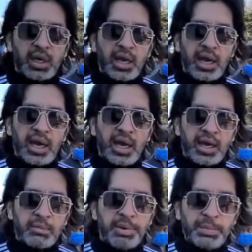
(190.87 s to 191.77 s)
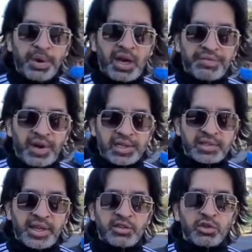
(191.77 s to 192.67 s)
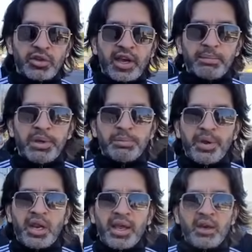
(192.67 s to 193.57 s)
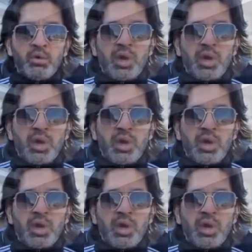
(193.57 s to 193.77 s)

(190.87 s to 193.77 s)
and people are fasting. So there are people here who